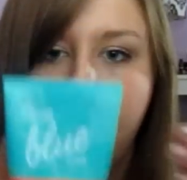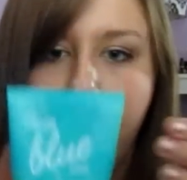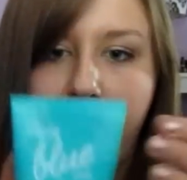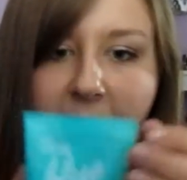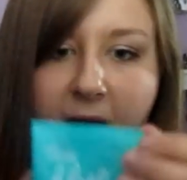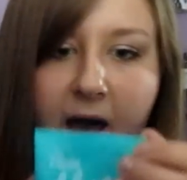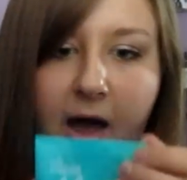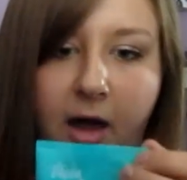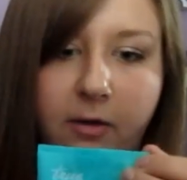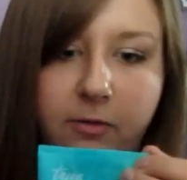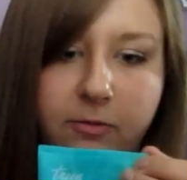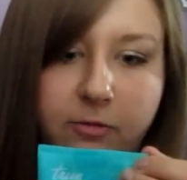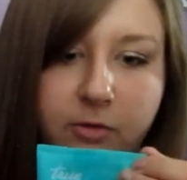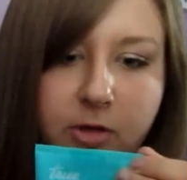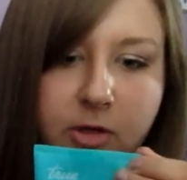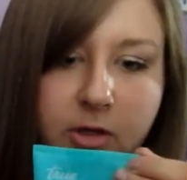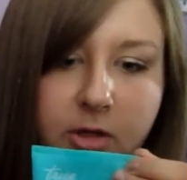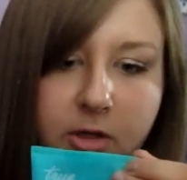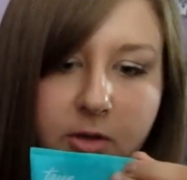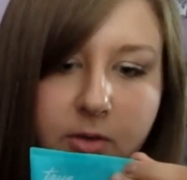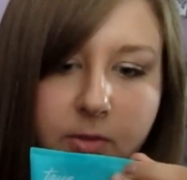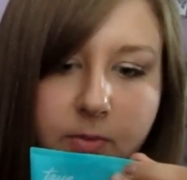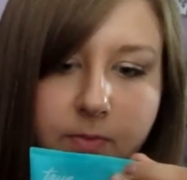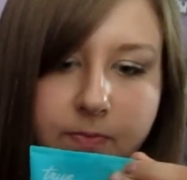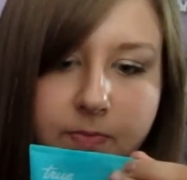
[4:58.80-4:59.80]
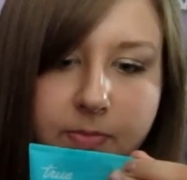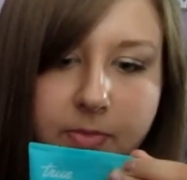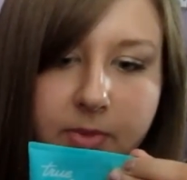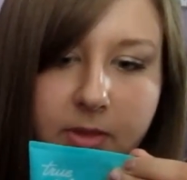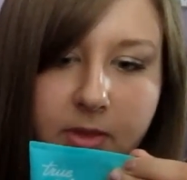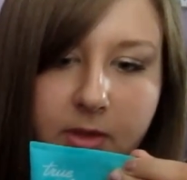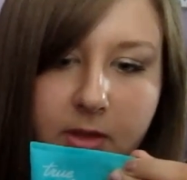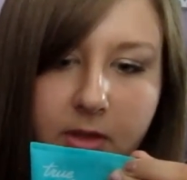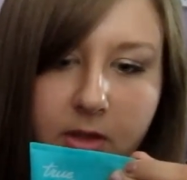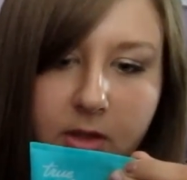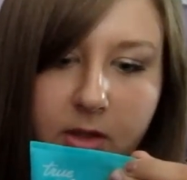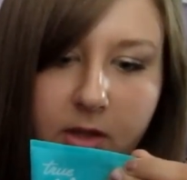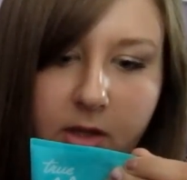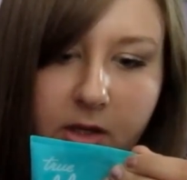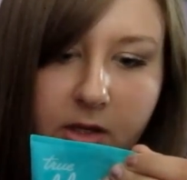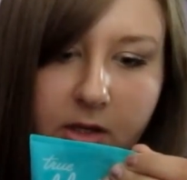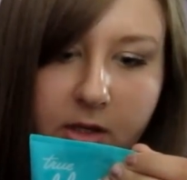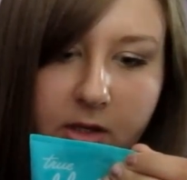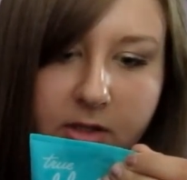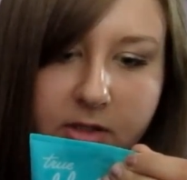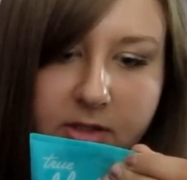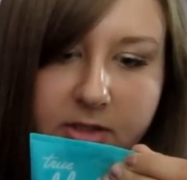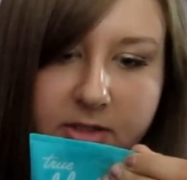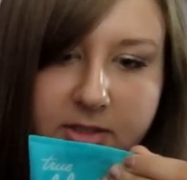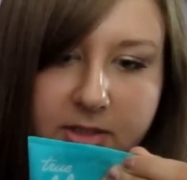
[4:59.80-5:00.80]
the back for you.
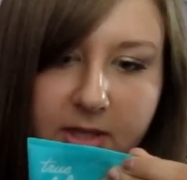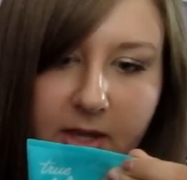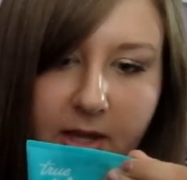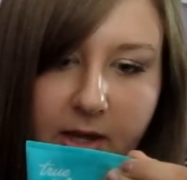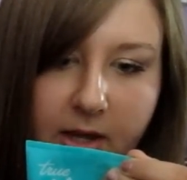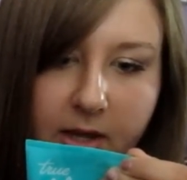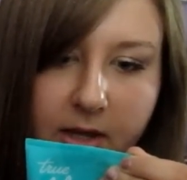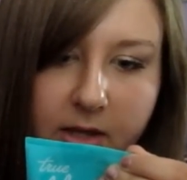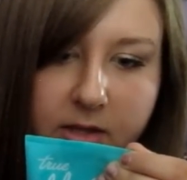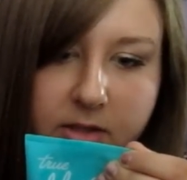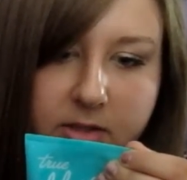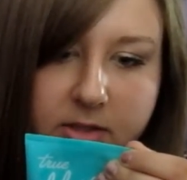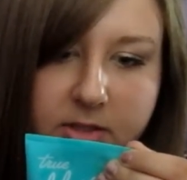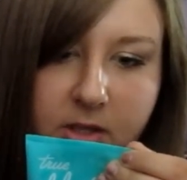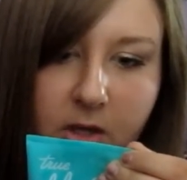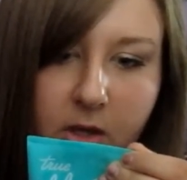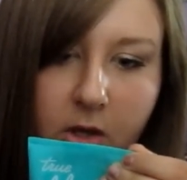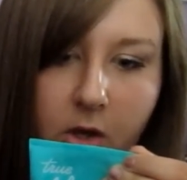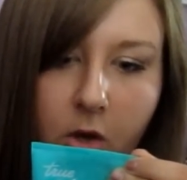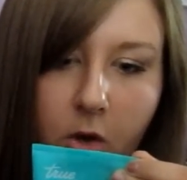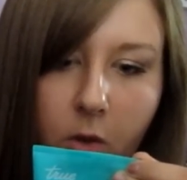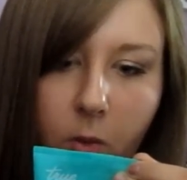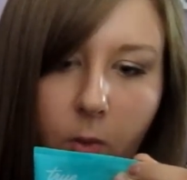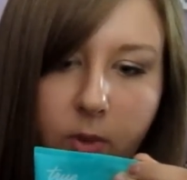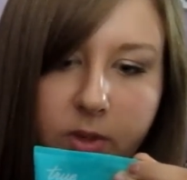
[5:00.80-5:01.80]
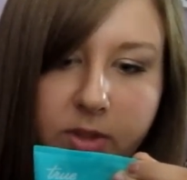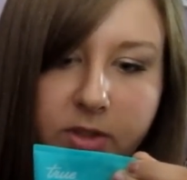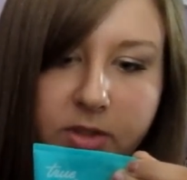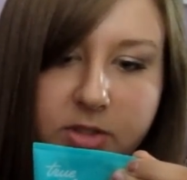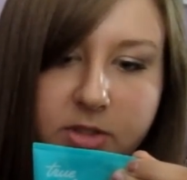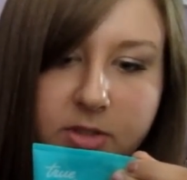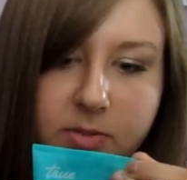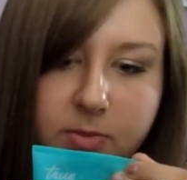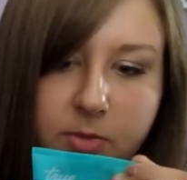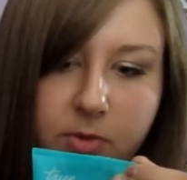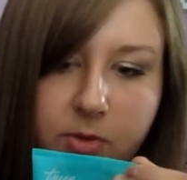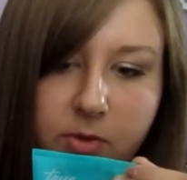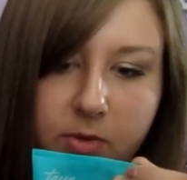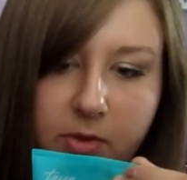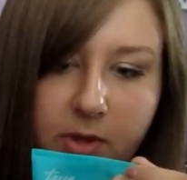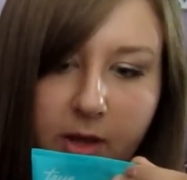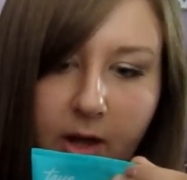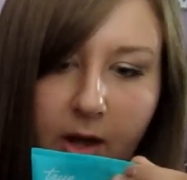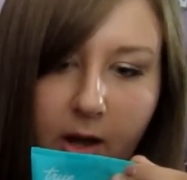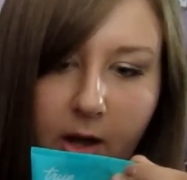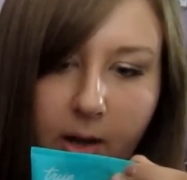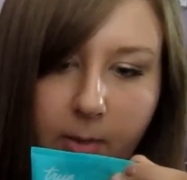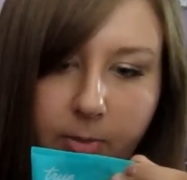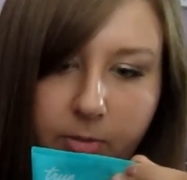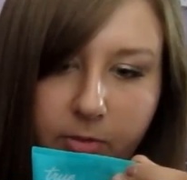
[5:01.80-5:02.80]
It says, what a smooth
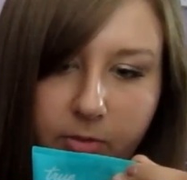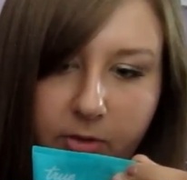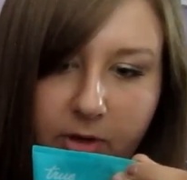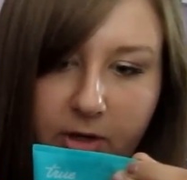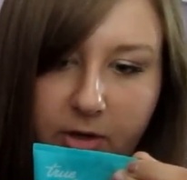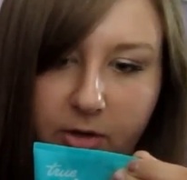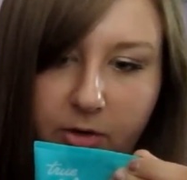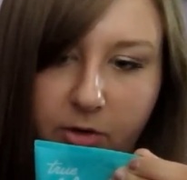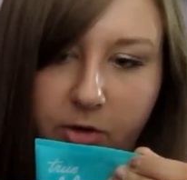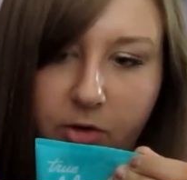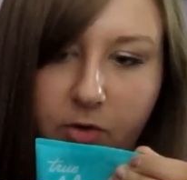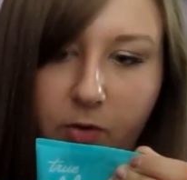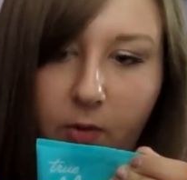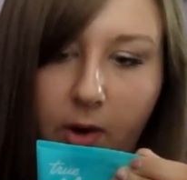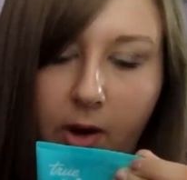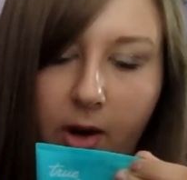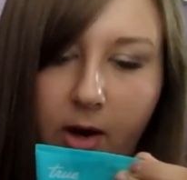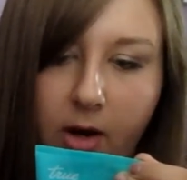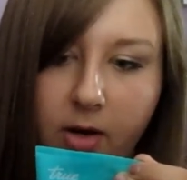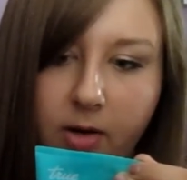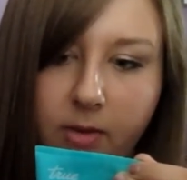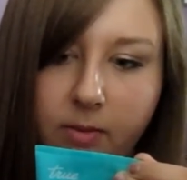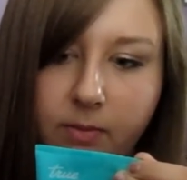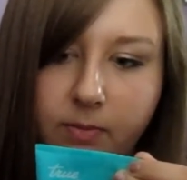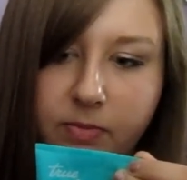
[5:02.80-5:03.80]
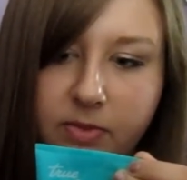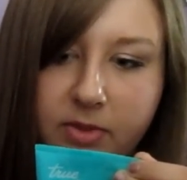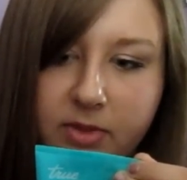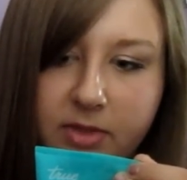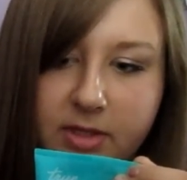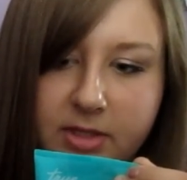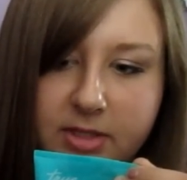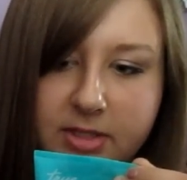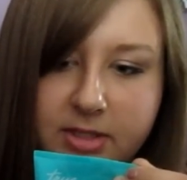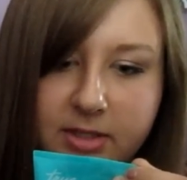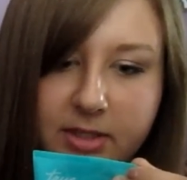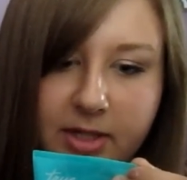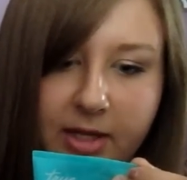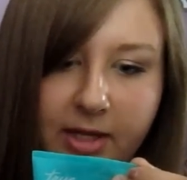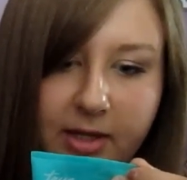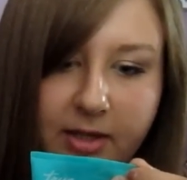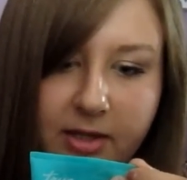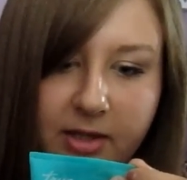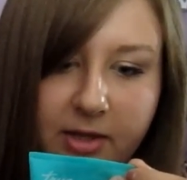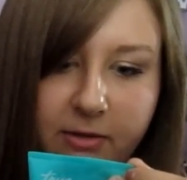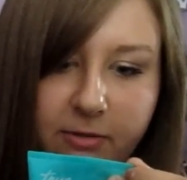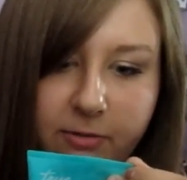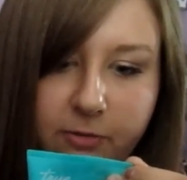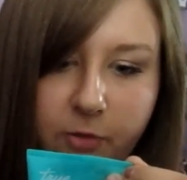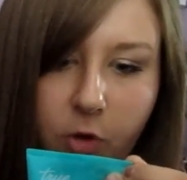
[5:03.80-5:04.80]
operator you are. This
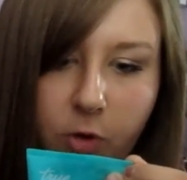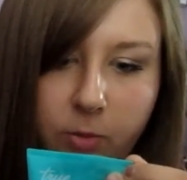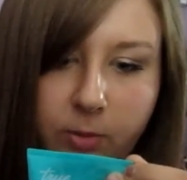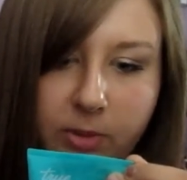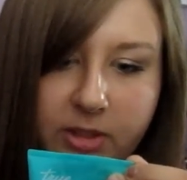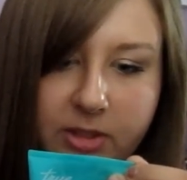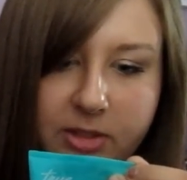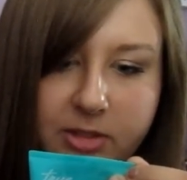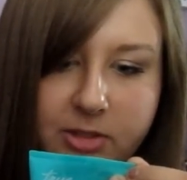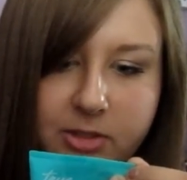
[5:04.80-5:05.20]
lightly foaming